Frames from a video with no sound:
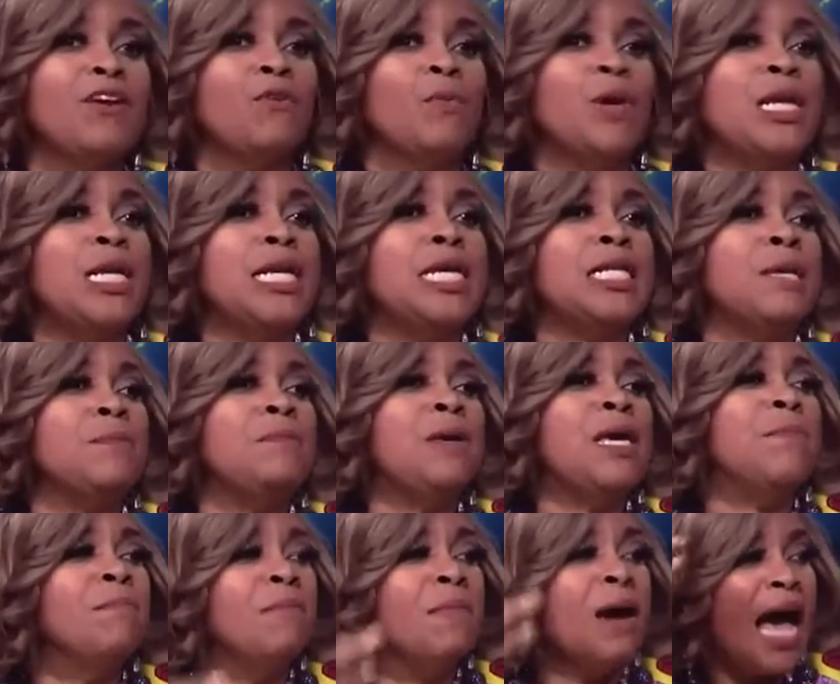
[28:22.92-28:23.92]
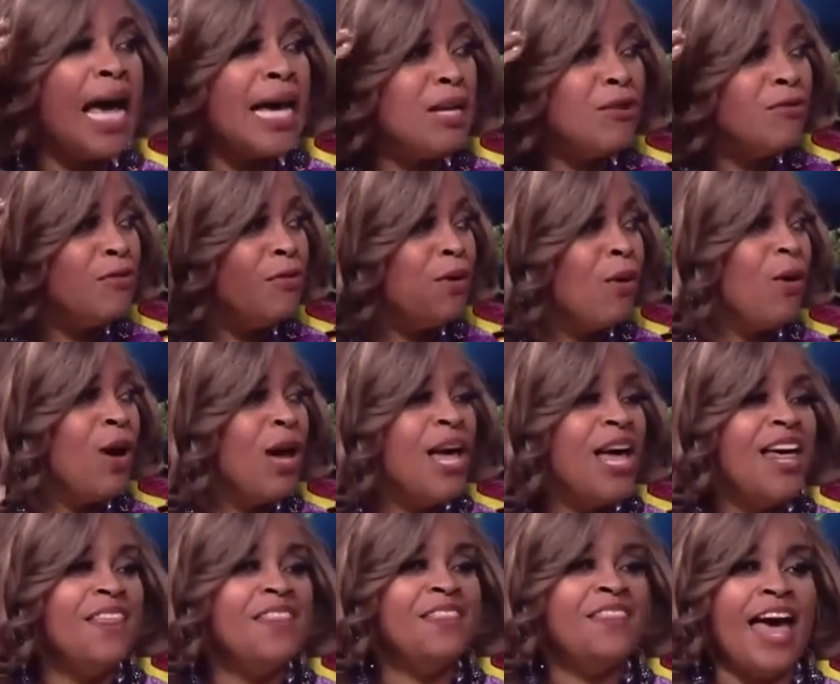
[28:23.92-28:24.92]
we need to be mindful
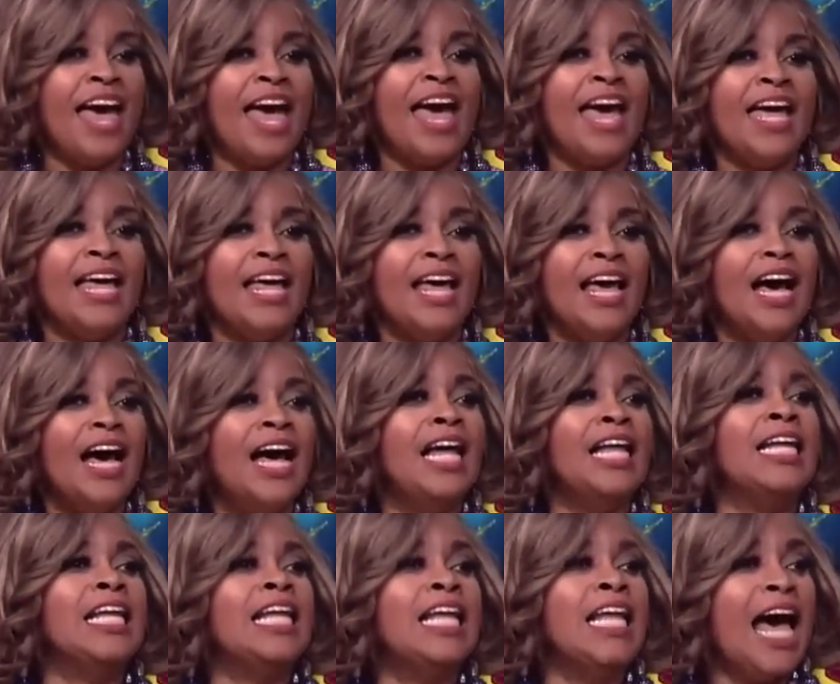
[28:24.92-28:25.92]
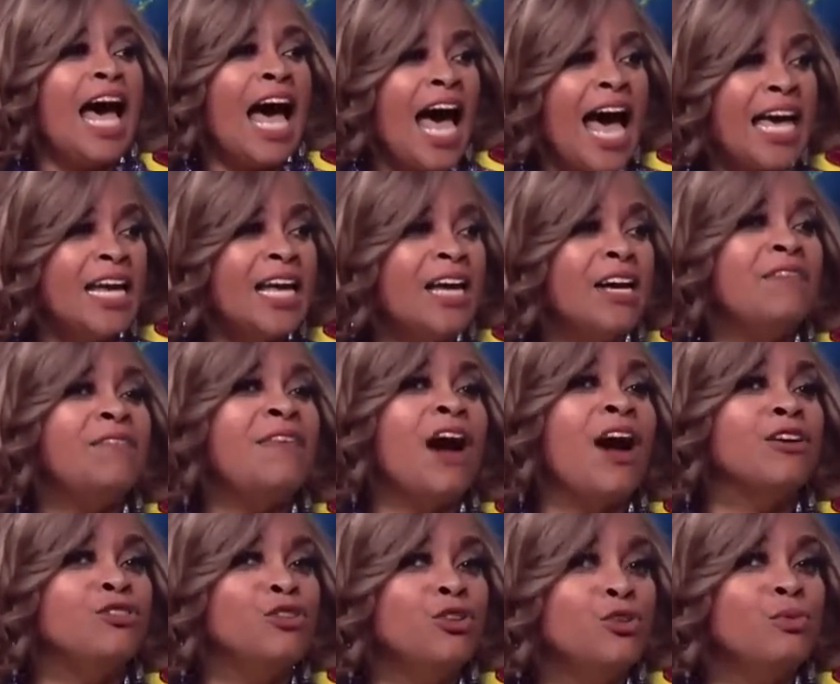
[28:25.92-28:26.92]
that a lot of
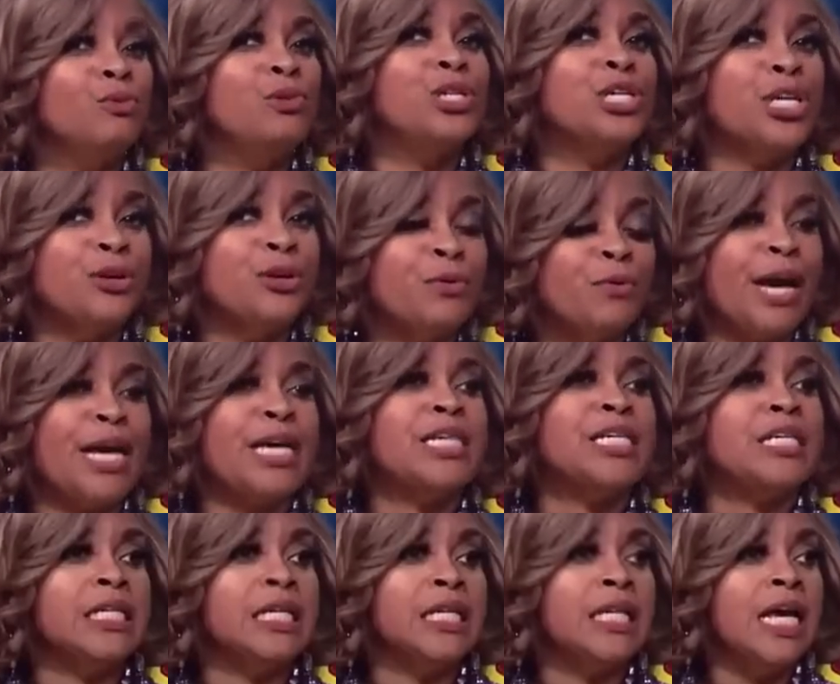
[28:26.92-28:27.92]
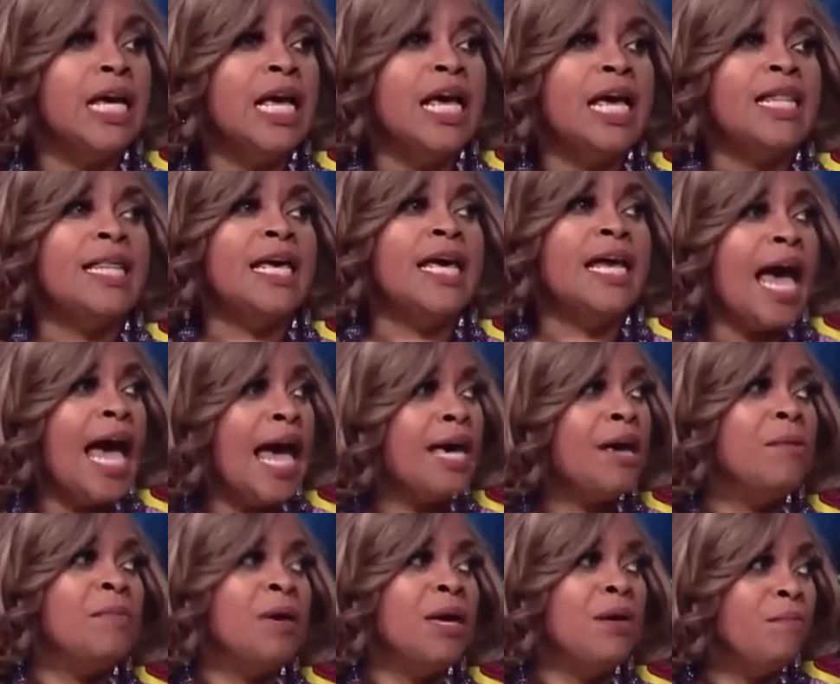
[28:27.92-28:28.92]
our new generation that I
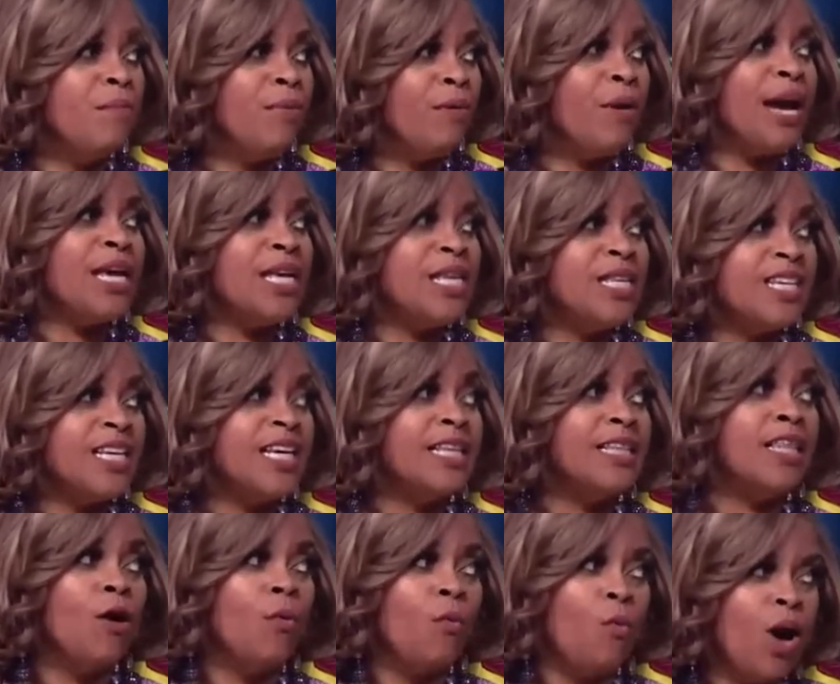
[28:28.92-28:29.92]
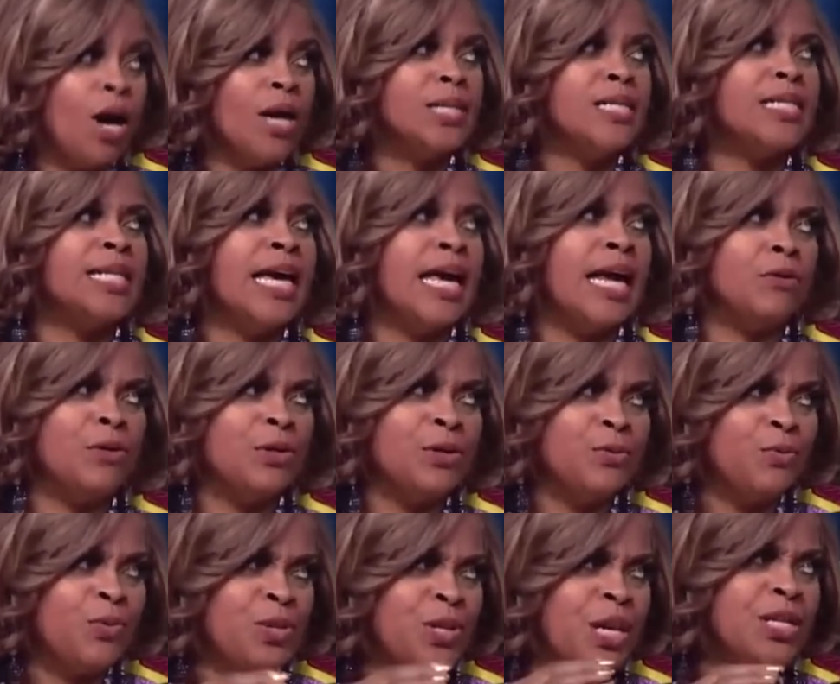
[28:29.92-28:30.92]
am embracing, the ones that
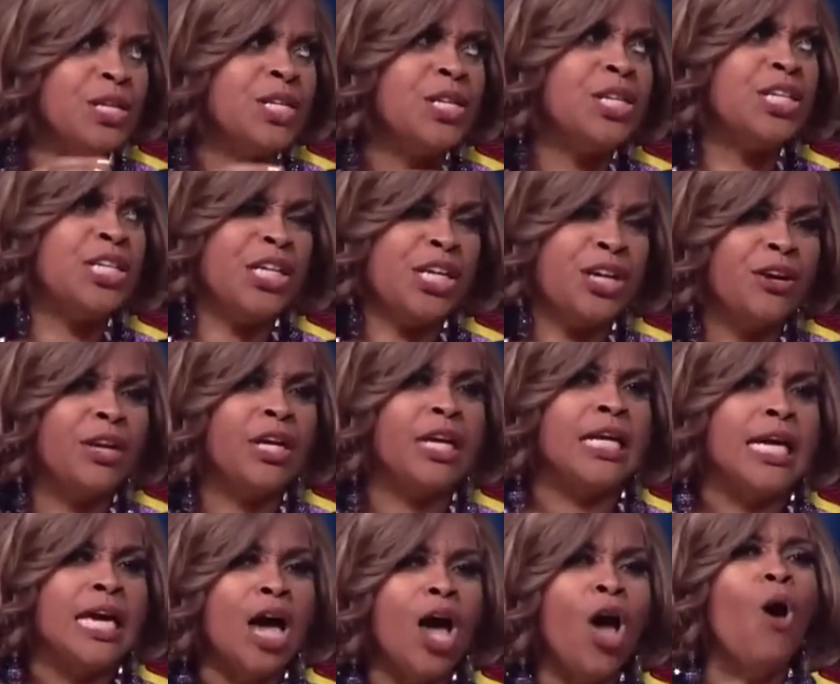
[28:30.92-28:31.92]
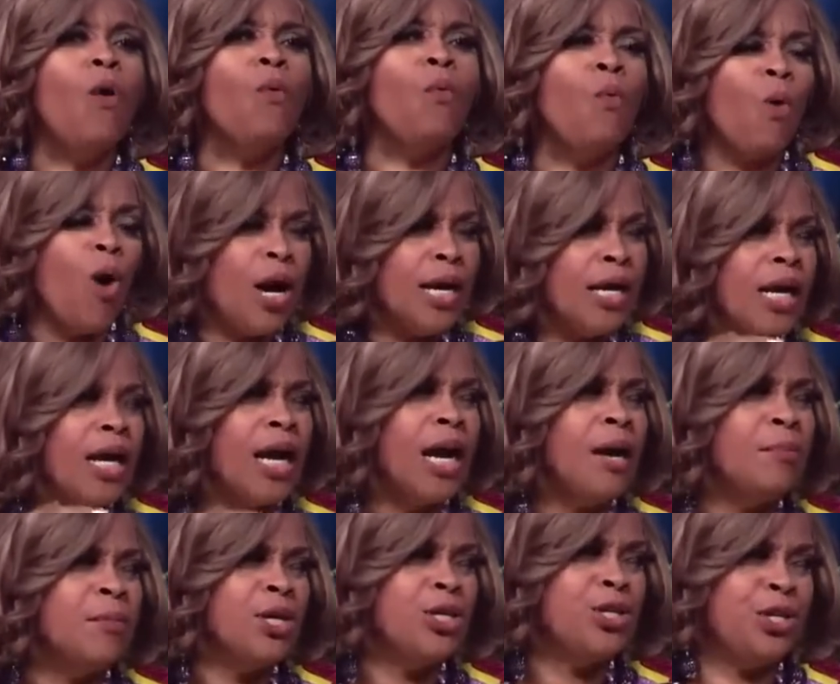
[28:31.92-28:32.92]
sincerely want to
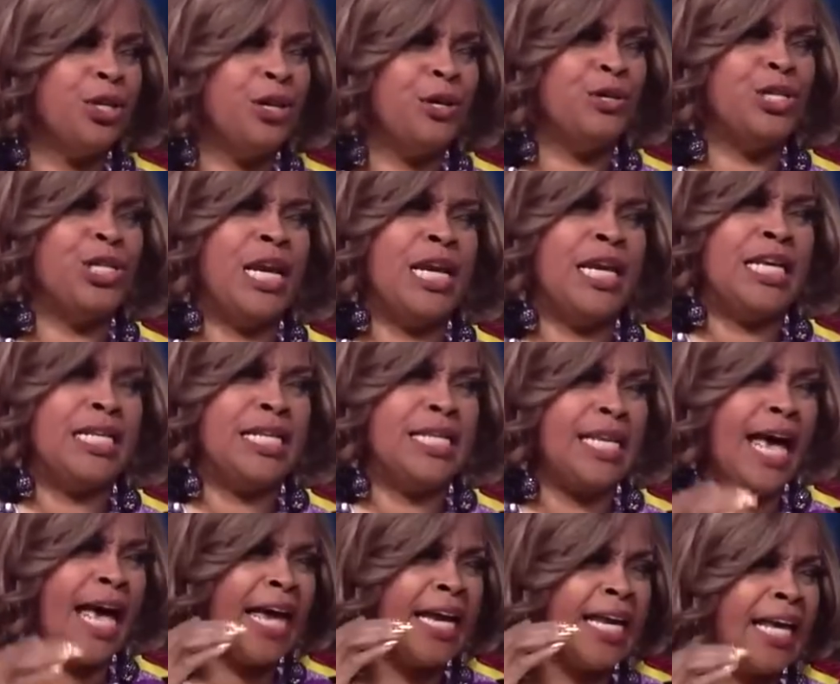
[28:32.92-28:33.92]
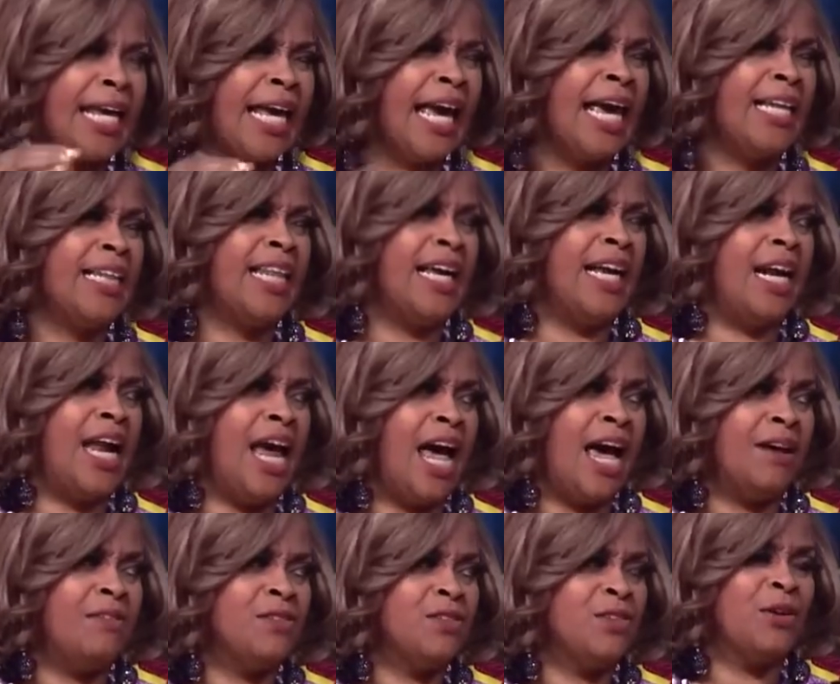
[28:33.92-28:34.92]
come to church and dedicate their
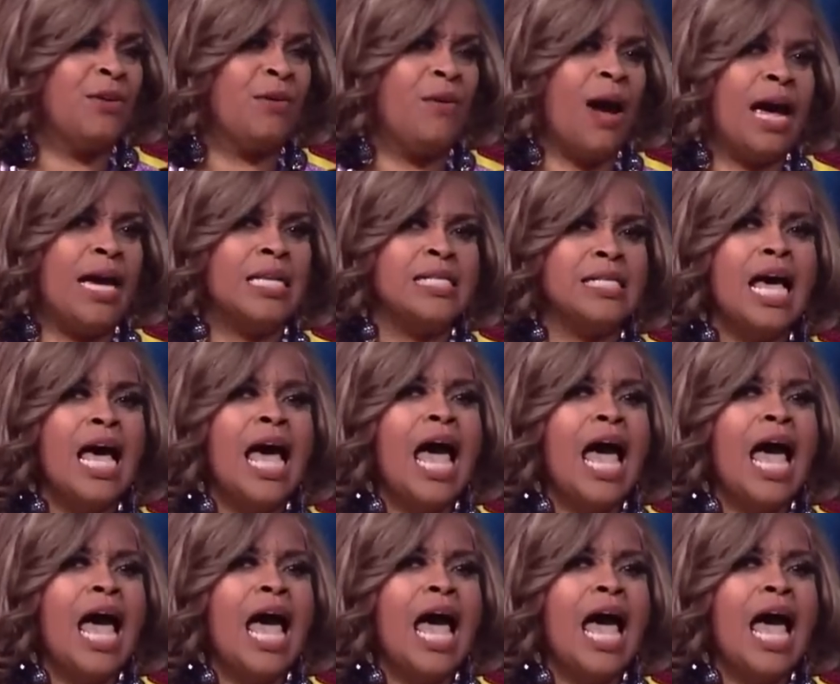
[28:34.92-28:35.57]
lives to Christ,